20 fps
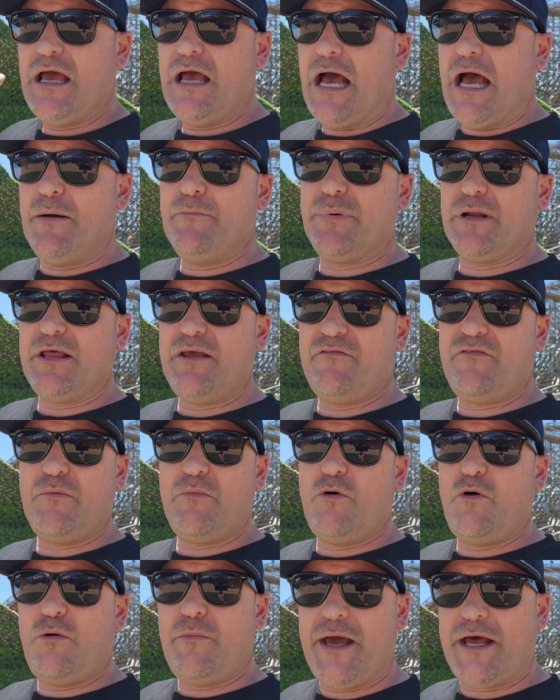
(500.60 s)

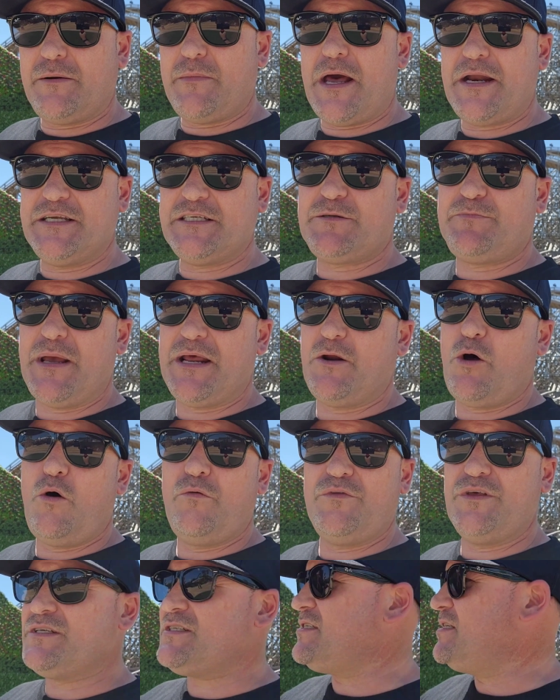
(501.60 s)
unbelievable amount of money spent on
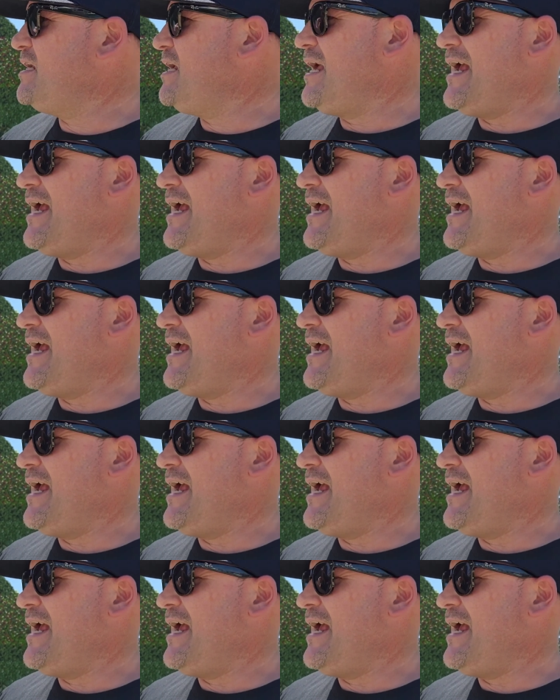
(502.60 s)
this.